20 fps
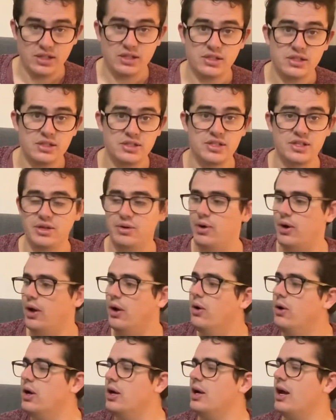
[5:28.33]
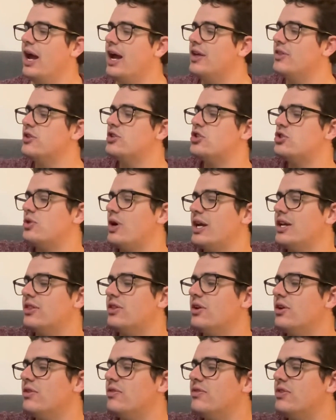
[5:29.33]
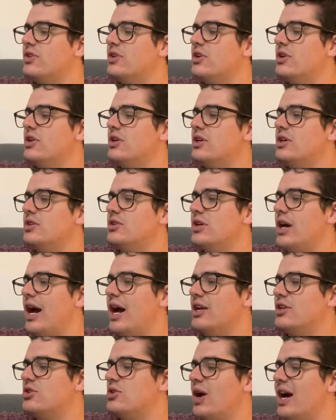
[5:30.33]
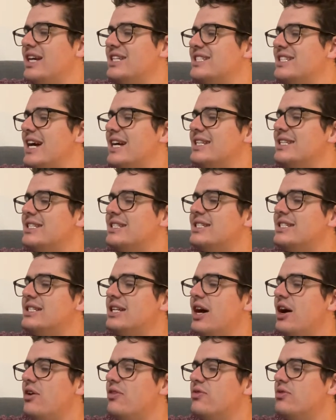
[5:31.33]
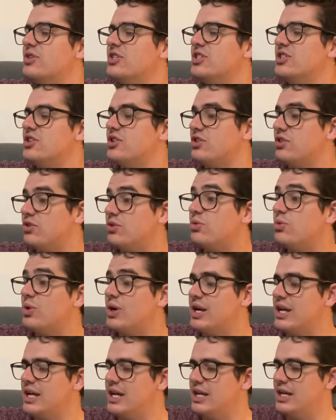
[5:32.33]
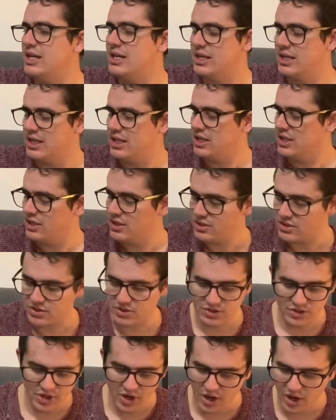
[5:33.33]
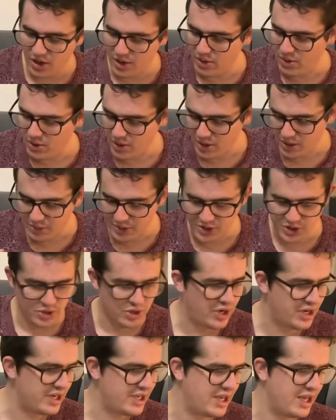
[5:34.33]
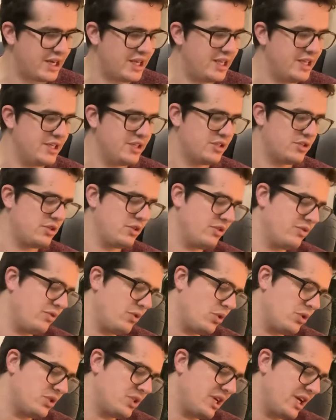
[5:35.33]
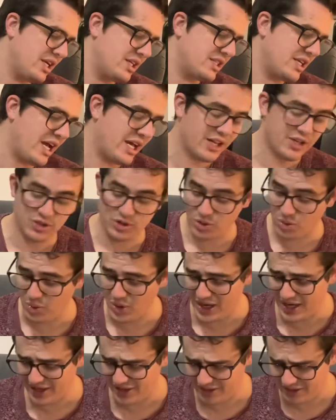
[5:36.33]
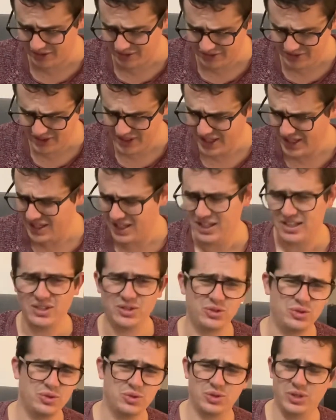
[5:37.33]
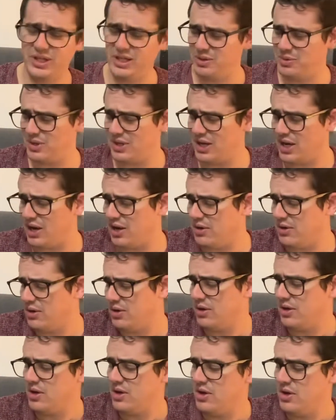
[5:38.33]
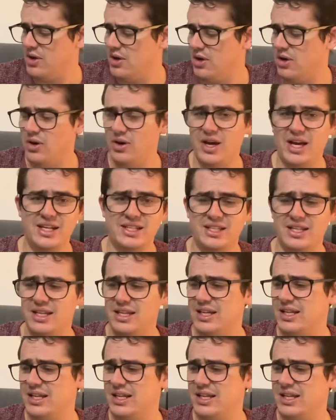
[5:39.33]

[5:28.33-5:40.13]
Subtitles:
0, and the strength of the dry sat itself, which is 3. So we're trying to get into the vortex at a 12. Oh, here we go. Right,